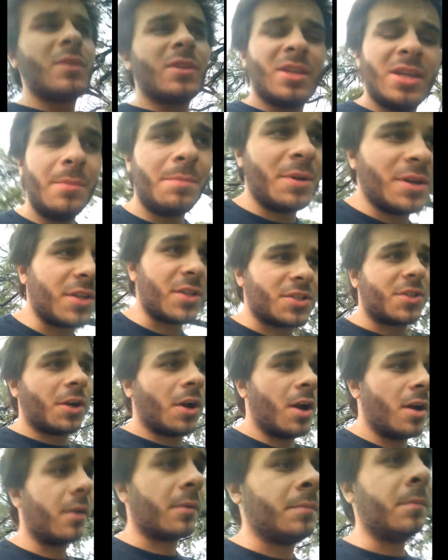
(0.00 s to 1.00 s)
keeping it
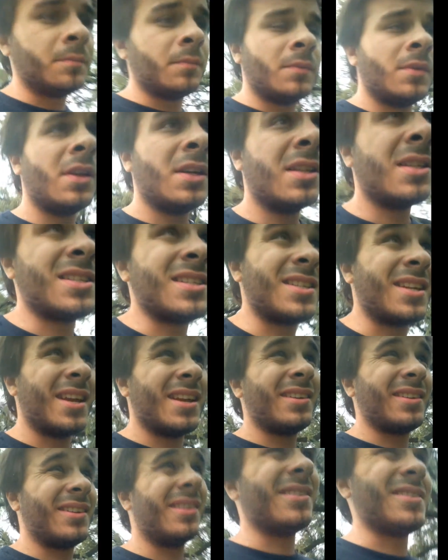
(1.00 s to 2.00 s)
strong,
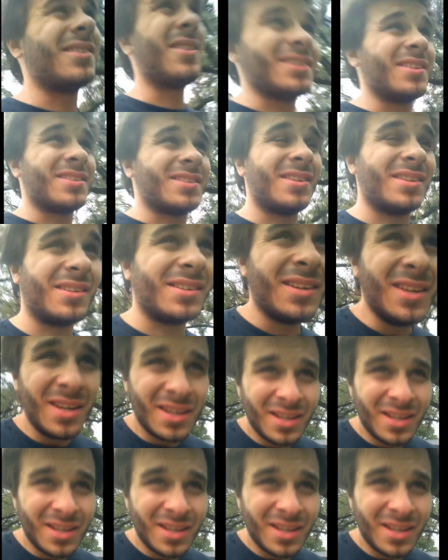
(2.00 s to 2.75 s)
staying consistent,